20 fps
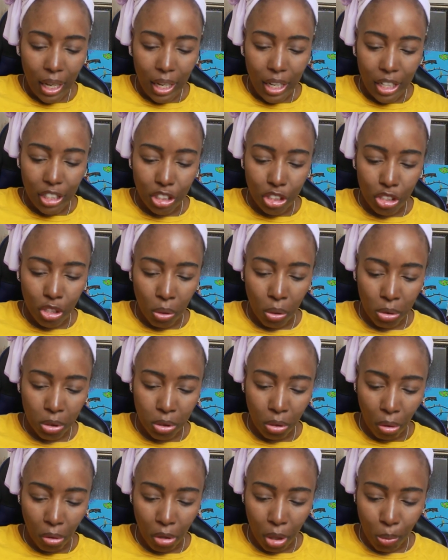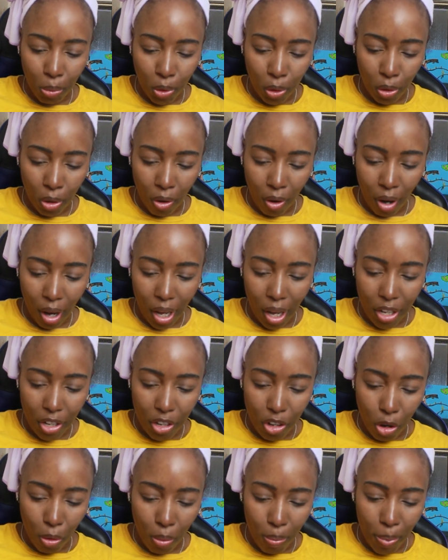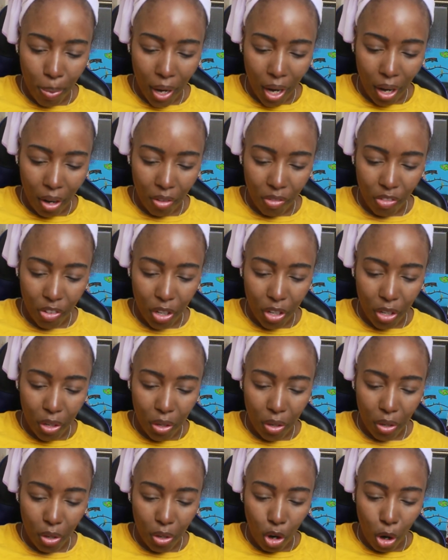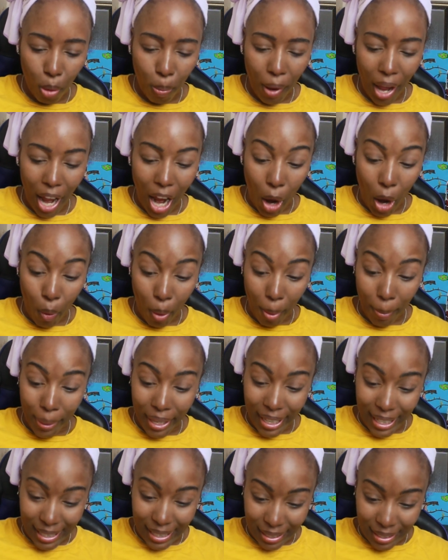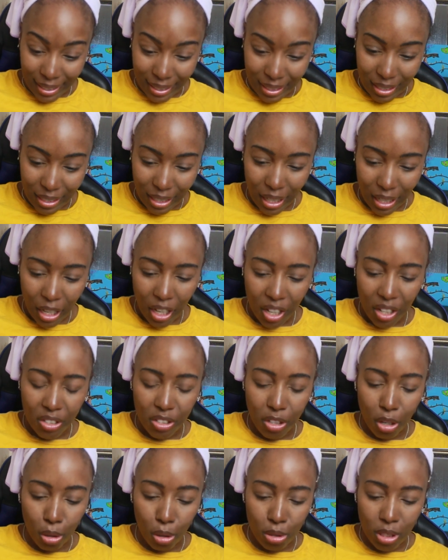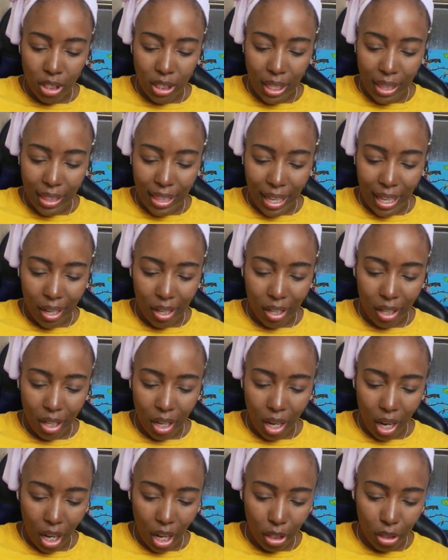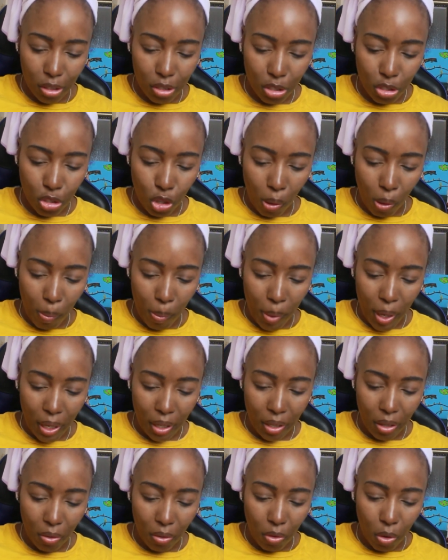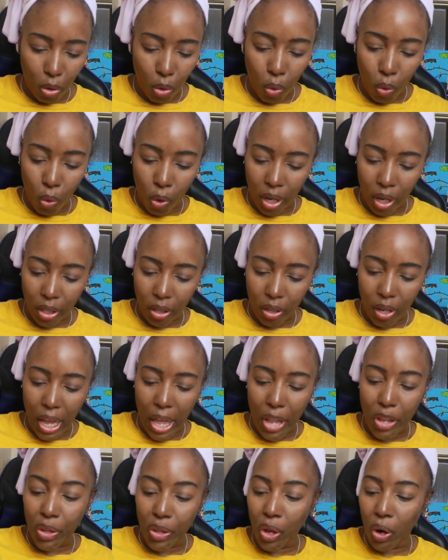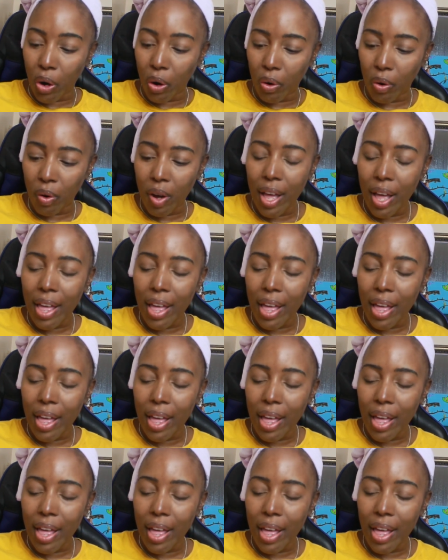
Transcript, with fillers: It's no sodium chloride, no paraffin, no parabens, no synthetic colors, no mineral oil, and no